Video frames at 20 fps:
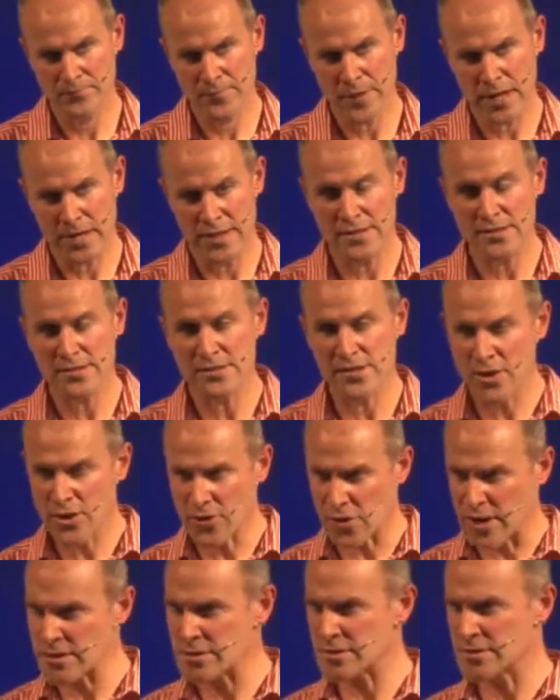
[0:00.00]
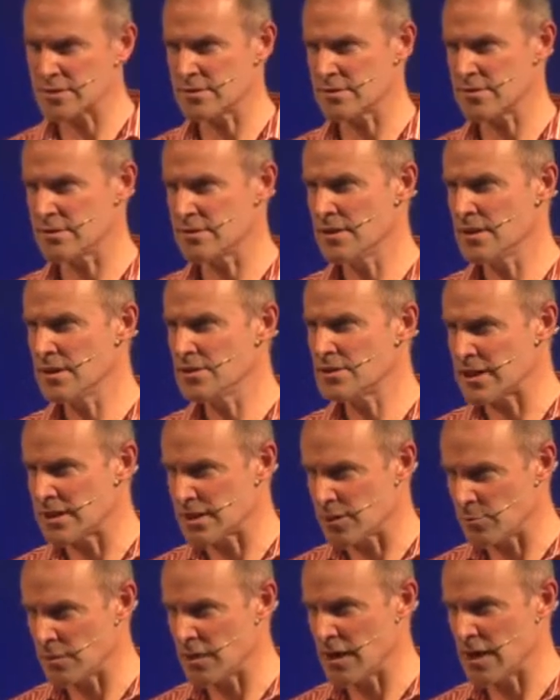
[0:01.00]
And he's so gracious and
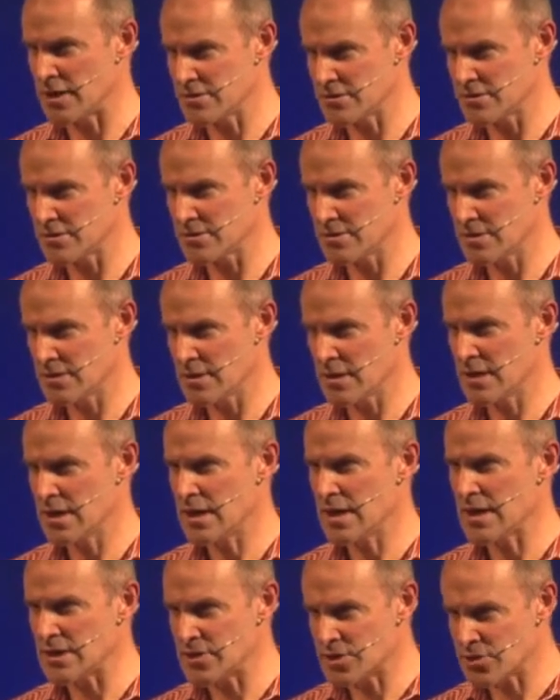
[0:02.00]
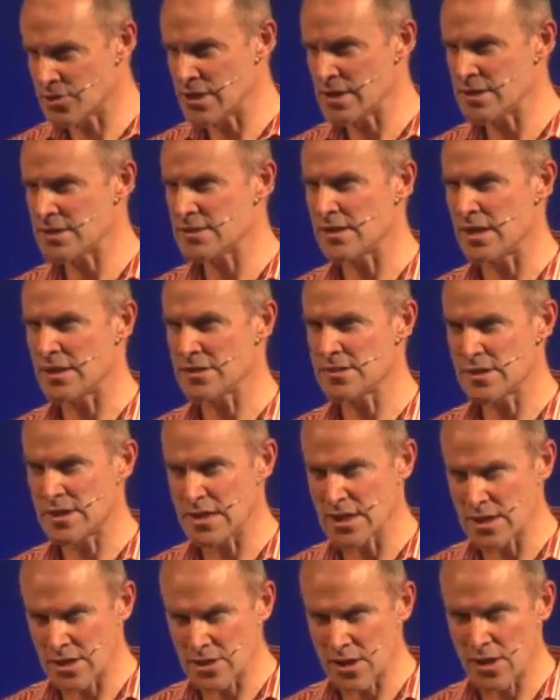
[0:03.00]
gentle with us. He treats us, and
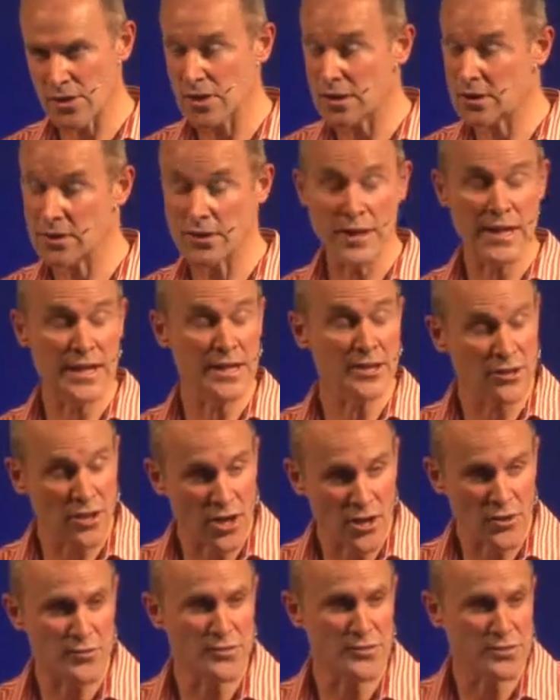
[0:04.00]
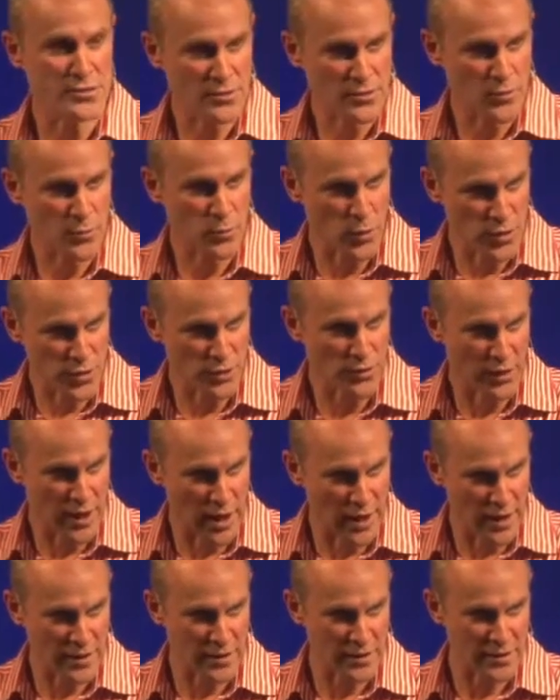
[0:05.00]
he knows what you're
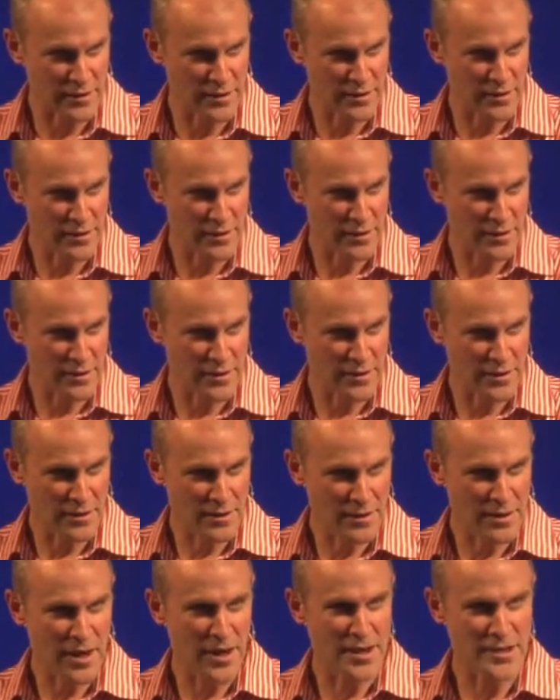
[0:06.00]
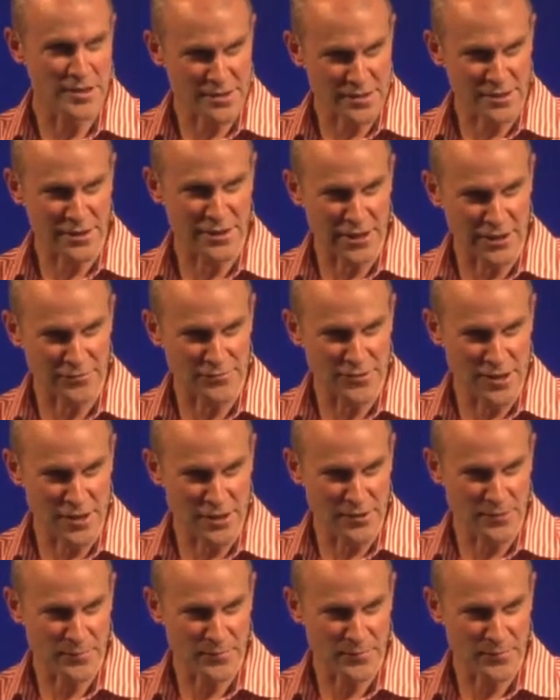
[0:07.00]
like, and he still loves you.